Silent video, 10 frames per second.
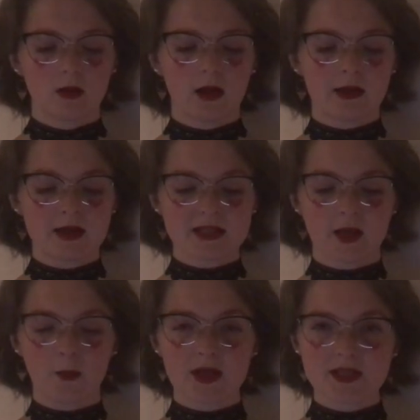And I
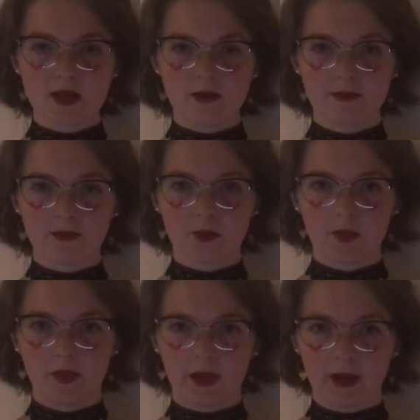tell myself
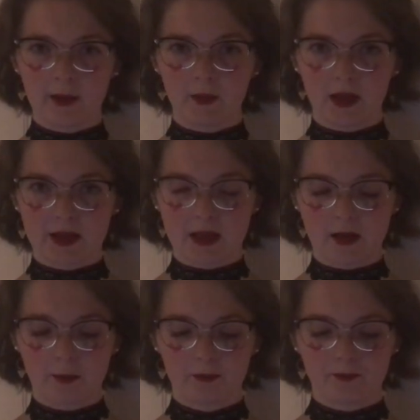that I am lucky,
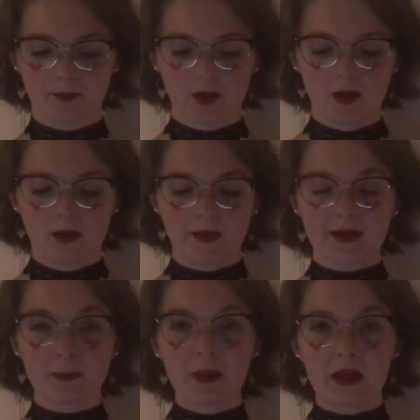that
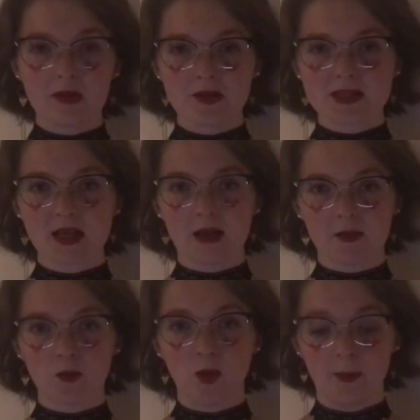compared to
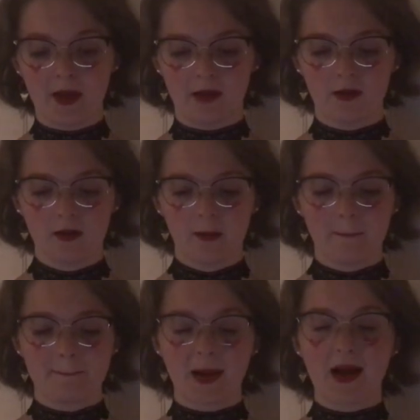other women,
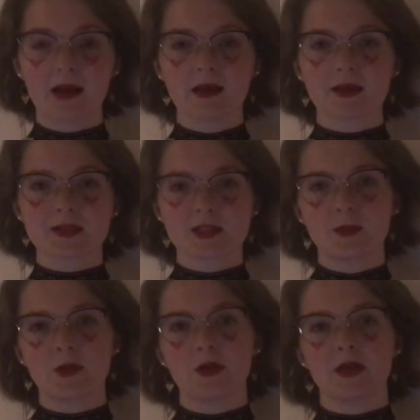my
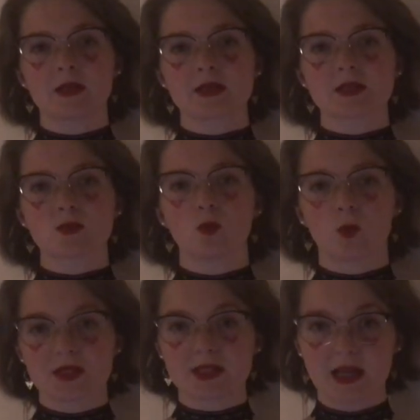experience
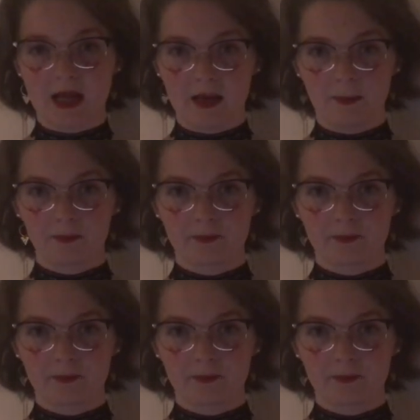was tame.